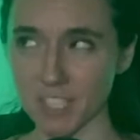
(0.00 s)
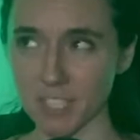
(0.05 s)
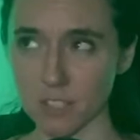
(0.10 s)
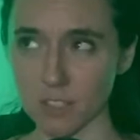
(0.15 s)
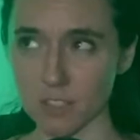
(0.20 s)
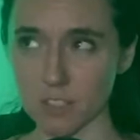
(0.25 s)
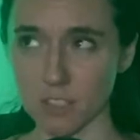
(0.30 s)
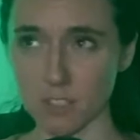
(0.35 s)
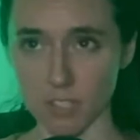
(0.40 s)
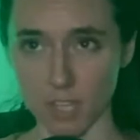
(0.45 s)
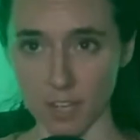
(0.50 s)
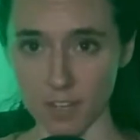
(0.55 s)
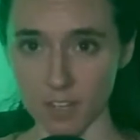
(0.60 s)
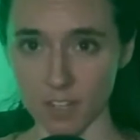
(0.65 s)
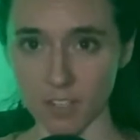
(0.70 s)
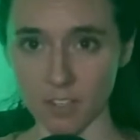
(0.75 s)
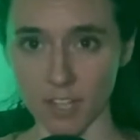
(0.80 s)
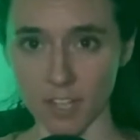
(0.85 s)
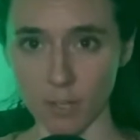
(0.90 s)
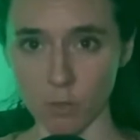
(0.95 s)
setting,
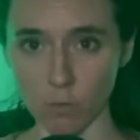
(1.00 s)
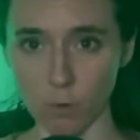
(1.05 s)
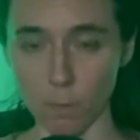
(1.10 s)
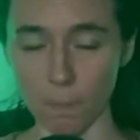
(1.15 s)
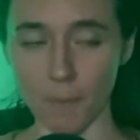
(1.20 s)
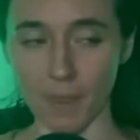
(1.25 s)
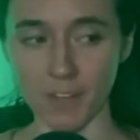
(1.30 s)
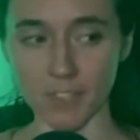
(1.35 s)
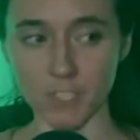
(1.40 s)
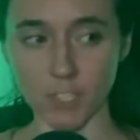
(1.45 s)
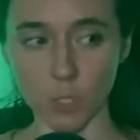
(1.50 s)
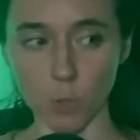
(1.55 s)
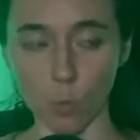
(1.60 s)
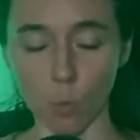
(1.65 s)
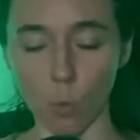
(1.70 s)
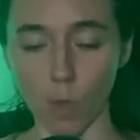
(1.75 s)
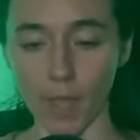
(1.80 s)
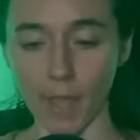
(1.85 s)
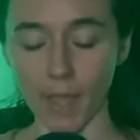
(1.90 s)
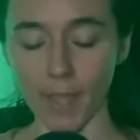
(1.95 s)
like a romantic
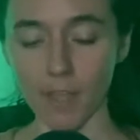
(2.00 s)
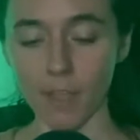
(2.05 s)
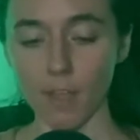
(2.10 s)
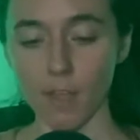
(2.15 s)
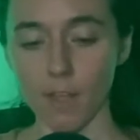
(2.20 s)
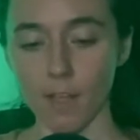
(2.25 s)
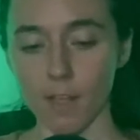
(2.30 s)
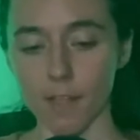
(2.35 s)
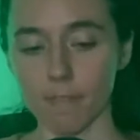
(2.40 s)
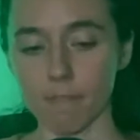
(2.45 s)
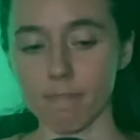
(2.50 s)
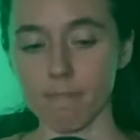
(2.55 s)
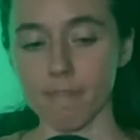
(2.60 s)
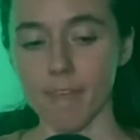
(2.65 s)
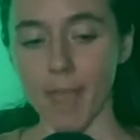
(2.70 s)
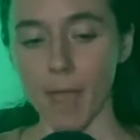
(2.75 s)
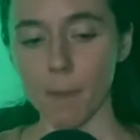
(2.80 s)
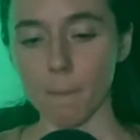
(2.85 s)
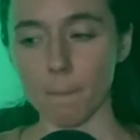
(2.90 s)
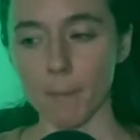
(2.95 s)
way,
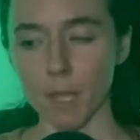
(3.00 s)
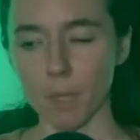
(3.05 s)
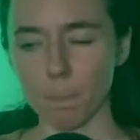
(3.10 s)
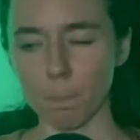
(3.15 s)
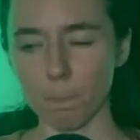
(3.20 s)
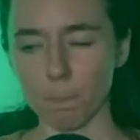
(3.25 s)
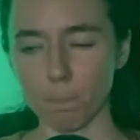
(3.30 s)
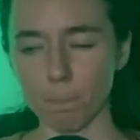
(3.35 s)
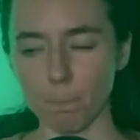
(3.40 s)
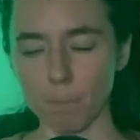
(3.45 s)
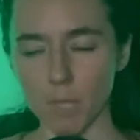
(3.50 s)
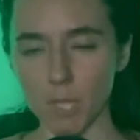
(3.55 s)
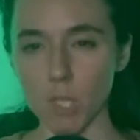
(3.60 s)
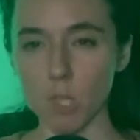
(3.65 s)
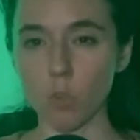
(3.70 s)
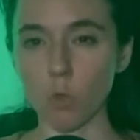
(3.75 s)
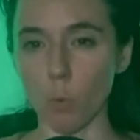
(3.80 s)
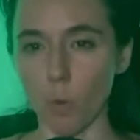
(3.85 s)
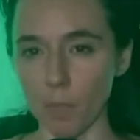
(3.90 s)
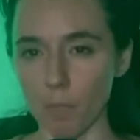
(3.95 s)
that might be
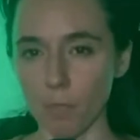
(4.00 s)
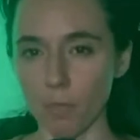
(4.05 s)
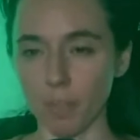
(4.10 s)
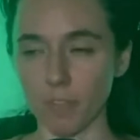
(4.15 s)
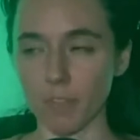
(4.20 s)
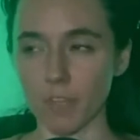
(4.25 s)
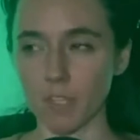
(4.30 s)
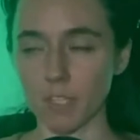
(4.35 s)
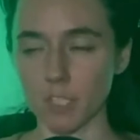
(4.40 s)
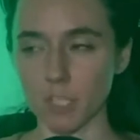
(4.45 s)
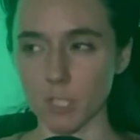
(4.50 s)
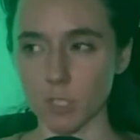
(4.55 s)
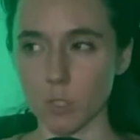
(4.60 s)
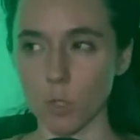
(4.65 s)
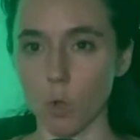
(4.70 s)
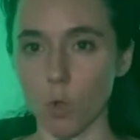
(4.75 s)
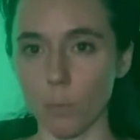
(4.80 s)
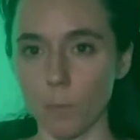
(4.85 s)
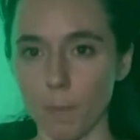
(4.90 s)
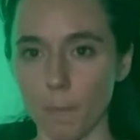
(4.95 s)
the one thing that does
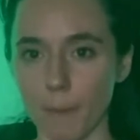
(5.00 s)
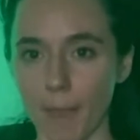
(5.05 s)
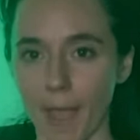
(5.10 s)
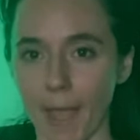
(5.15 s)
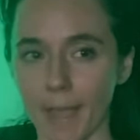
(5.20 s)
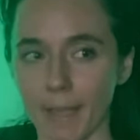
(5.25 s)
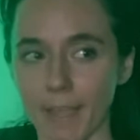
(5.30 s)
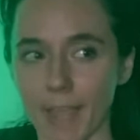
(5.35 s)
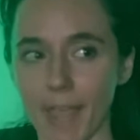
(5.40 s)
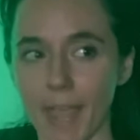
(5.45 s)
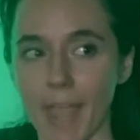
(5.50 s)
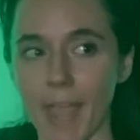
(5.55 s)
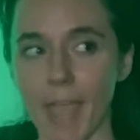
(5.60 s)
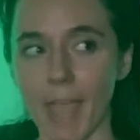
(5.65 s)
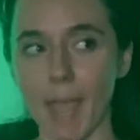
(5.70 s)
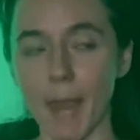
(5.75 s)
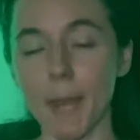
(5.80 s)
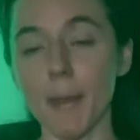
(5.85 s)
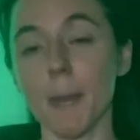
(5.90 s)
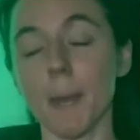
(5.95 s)
hold me back.
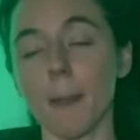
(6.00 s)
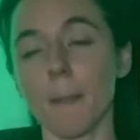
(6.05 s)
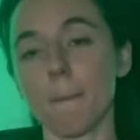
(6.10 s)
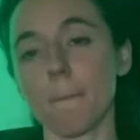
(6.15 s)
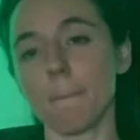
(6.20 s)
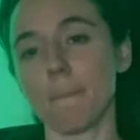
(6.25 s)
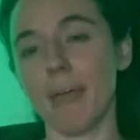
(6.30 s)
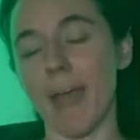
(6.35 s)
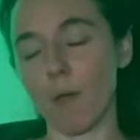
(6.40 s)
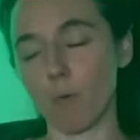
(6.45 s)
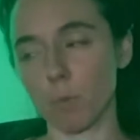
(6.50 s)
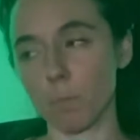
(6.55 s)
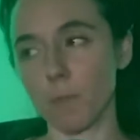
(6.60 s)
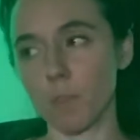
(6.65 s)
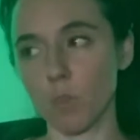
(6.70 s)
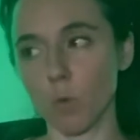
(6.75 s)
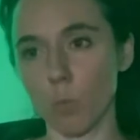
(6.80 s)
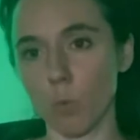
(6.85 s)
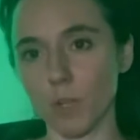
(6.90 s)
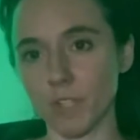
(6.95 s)
And that would be
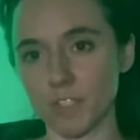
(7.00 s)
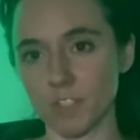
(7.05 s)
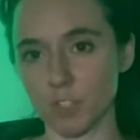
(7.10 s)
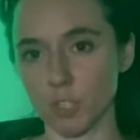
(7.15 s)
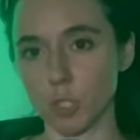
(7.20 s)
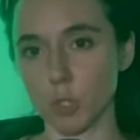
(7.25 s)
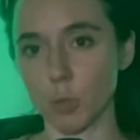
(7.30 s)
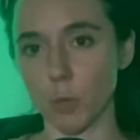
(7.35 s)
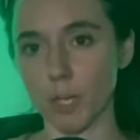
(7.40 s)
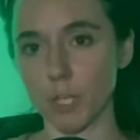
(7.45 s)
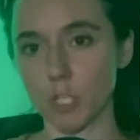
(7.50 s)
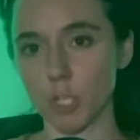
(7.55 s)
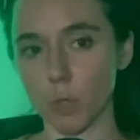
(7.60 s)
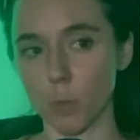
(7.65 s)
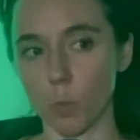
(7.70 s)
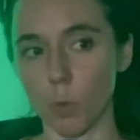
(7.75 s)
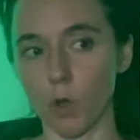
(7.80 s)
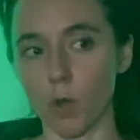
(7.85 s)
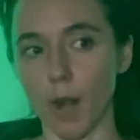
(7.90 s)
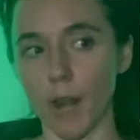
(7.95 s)
the one situation
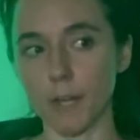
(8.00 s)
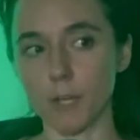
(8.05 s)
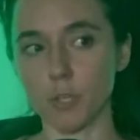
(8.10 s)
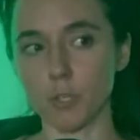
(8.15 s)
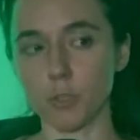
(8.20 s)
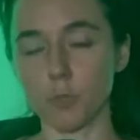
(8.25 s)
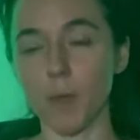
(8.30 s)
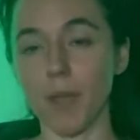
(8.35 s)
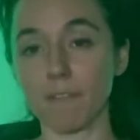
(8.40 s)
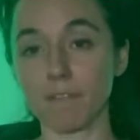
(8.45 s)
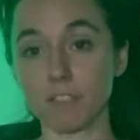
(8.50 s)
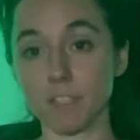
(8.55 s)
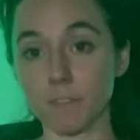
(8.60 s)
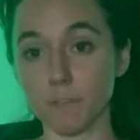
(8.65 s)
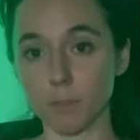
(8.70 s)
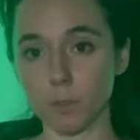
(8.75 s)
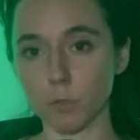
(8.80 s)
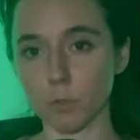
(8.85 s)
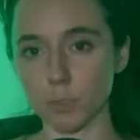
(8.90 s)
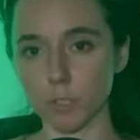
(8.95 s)
where I do have
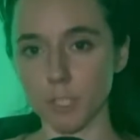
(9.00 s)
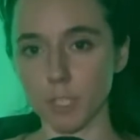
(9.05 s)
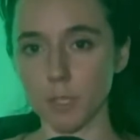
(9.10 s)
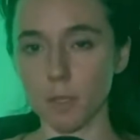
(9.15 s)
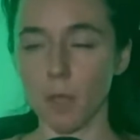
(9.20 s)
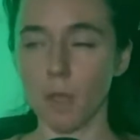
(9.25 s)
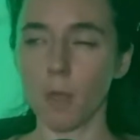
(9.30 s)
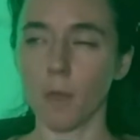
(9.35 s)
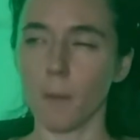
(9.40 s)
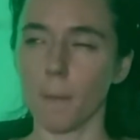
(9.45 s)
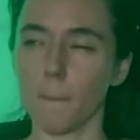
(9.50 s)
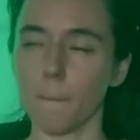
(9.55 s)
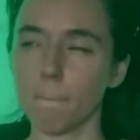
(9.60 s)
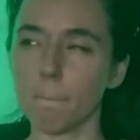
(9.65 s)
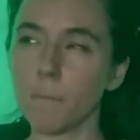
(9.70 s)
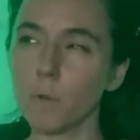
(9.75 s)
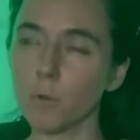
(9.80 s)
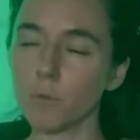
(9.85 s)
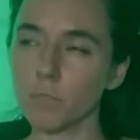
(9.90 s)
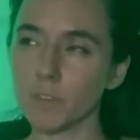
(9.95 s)
difficulty
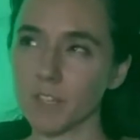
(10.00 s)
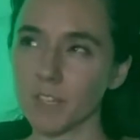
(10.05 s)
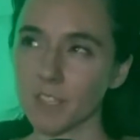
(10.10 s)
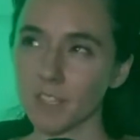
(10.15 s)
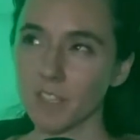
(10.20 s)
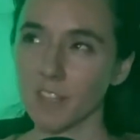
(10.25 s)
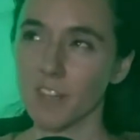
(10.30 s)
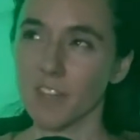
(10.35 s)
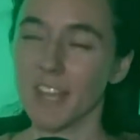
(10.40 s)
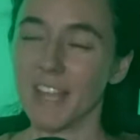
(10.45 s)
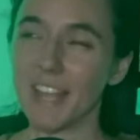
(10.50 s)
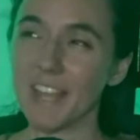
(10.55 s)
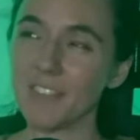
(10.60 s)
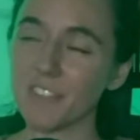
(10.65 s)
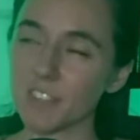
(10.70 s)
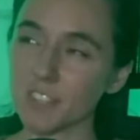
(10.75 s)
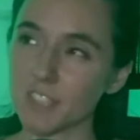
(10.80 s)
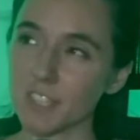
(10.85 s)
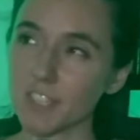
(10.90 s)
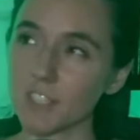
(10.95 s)
moving, in the
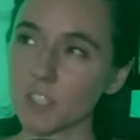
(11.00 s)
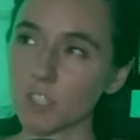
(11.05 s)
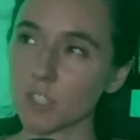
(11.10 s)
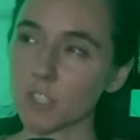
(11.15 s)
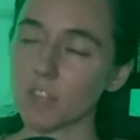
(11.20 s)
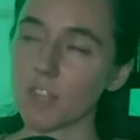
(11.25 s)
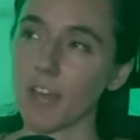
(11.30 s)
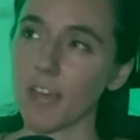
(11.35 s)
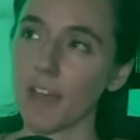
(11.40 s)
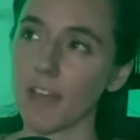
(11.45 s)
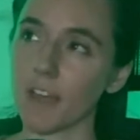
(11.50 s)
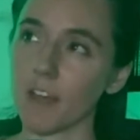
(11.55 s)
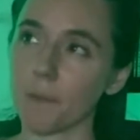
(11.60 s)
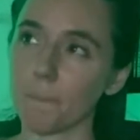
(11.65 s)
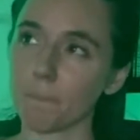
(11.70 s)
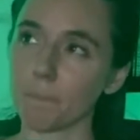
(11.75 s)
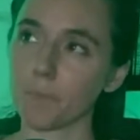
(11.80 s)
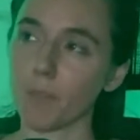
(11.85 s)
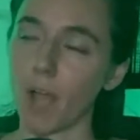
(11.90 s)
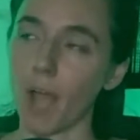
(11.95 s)
sense that
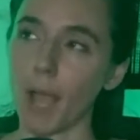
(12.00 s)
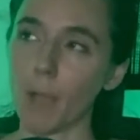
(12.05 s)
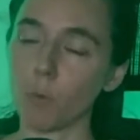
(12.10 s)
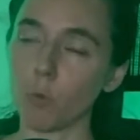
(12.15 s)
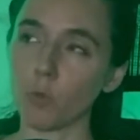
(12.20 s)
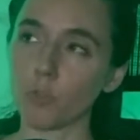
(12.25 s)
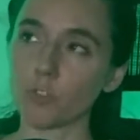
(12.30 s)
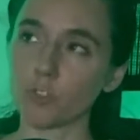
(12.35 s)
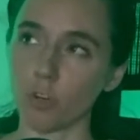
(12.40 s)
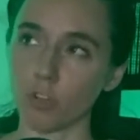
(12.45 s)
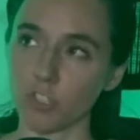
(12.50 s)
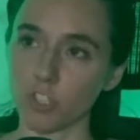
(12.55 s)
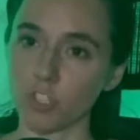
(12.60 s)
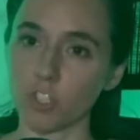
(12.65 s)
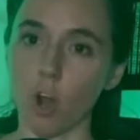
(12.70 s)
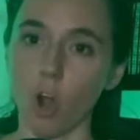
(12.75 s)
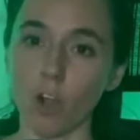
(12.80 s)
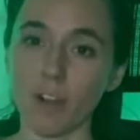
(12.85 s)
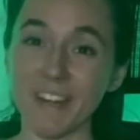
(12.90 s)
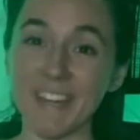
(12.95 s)
I will start to
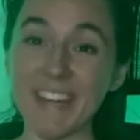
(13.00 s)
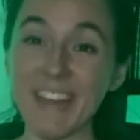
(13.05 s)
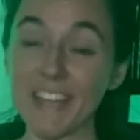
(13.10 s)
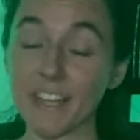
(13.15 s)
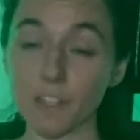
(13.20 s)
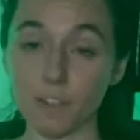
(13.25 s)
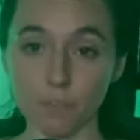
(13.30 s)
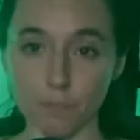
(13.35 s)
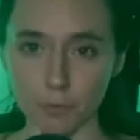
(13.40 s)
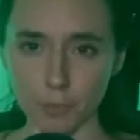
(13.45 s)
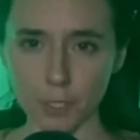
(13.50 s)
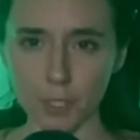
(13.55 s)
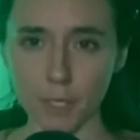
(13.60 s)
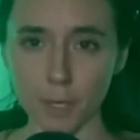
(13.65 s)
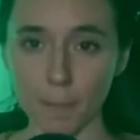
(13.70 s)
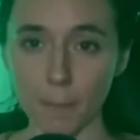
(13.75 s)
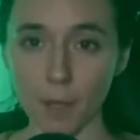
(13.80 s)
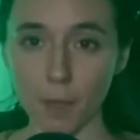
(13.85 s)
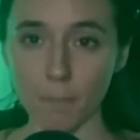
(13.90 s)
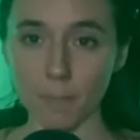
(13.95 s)
talk negatively
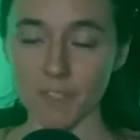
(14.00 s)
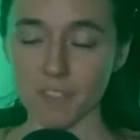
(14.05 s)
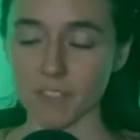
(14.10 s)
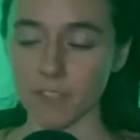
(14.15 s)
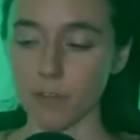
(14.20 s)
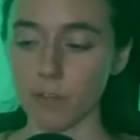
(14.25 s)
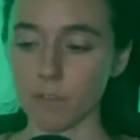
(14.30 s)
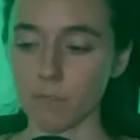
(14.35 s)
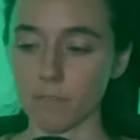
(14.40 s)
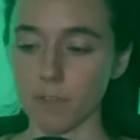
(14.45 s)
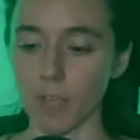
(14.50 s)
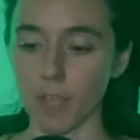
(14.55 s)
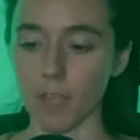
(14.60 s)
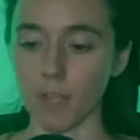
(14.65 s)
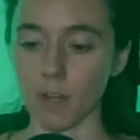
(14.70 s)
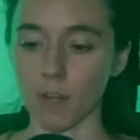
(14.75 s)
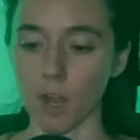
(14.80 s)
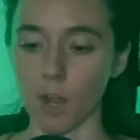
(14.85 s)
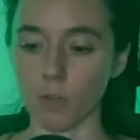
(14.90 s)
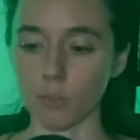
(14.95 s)
about myself
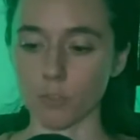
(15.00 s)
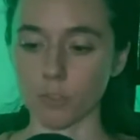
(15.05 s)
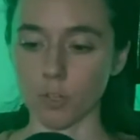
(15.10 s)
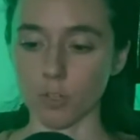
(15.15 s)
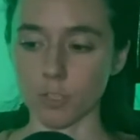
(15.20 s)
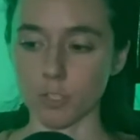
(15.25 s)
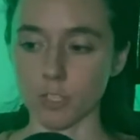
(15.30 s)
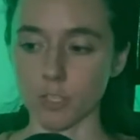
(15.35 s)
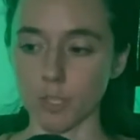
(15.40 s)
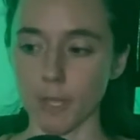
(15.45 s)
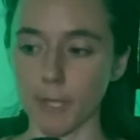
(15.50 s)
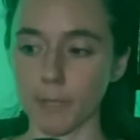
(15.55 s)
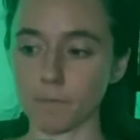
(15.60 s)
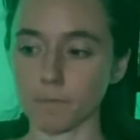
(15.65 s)
and I'll start to like